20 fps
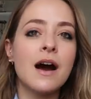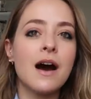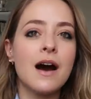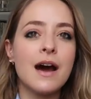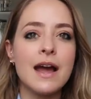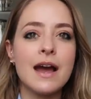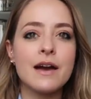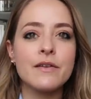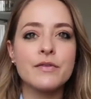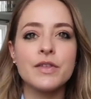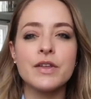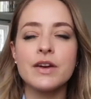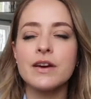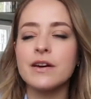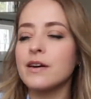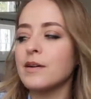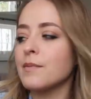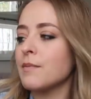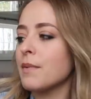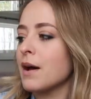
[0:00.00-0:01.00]
I have
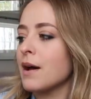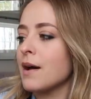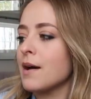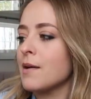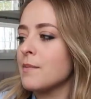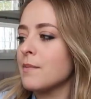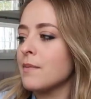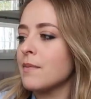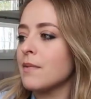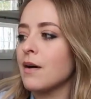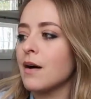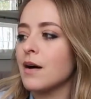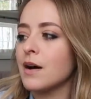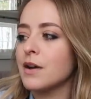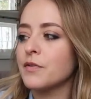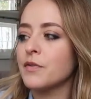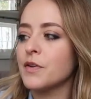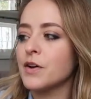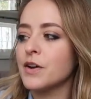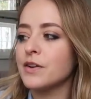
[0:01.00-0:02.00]
the
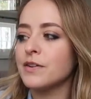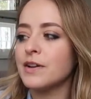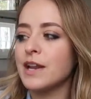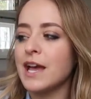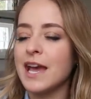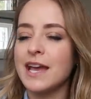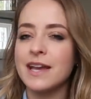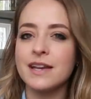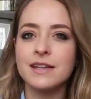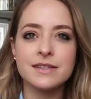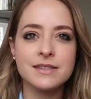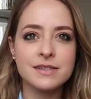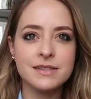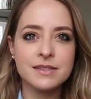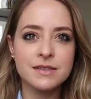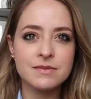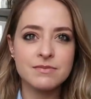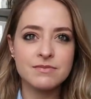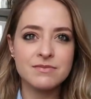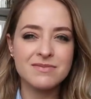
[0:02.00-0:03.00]
iPhone
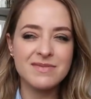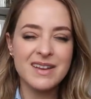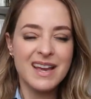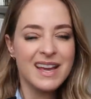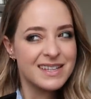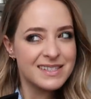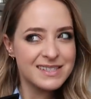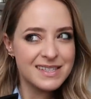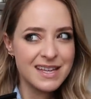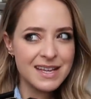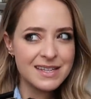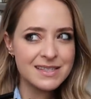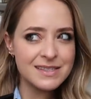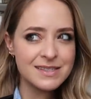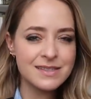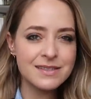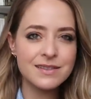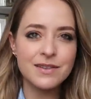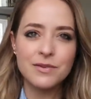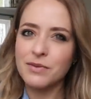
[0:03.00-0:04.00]
8
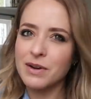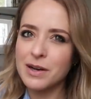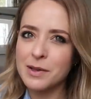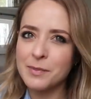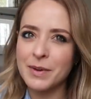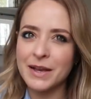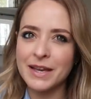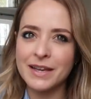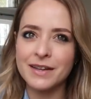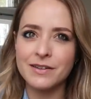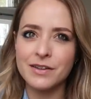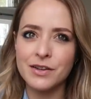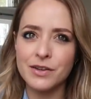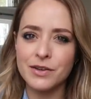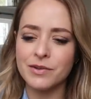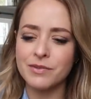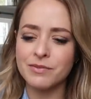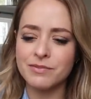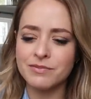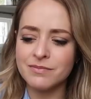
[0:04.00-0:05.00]
XS, the really big
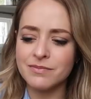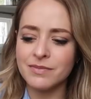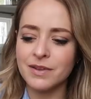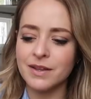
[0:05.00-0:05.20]
new,